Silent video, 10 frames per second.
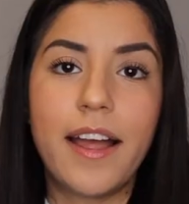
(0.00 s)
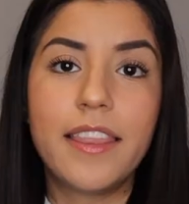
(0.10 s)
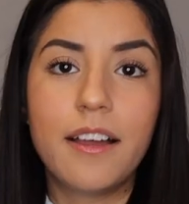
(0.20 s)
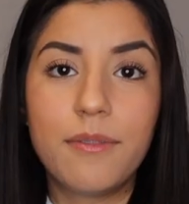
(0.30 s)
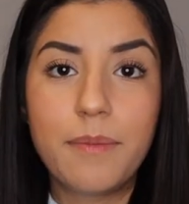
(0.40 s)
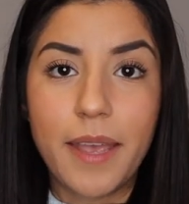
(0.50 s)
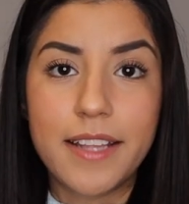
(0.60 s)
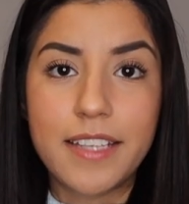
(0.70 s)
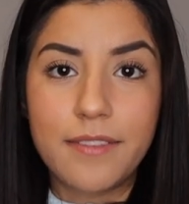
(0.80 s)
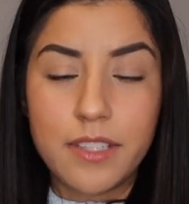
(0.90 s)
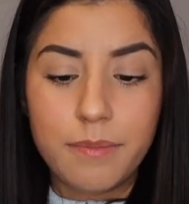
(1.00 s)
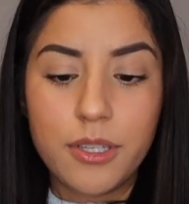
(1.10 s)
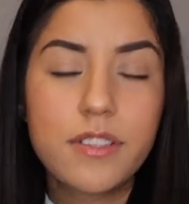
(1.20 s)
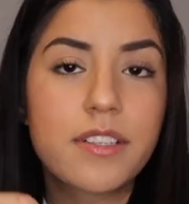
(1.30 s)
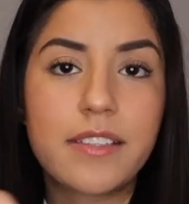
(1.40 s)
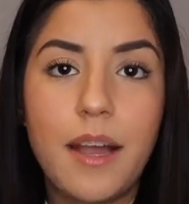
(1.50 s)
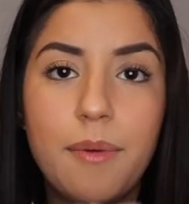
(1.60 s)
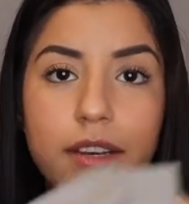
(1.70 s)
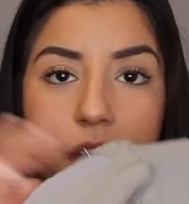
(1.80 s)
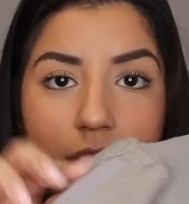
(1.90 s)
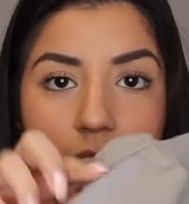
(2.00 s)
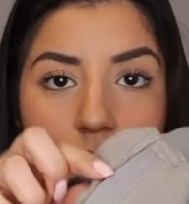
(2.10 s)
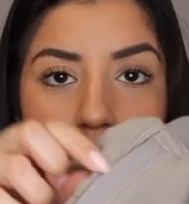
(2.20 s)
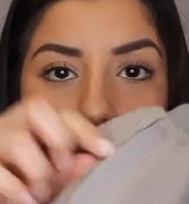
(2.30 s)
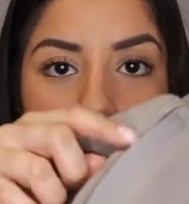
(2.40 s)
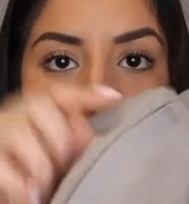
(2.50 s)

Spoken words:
I love when pants have zippers because that way nothing falls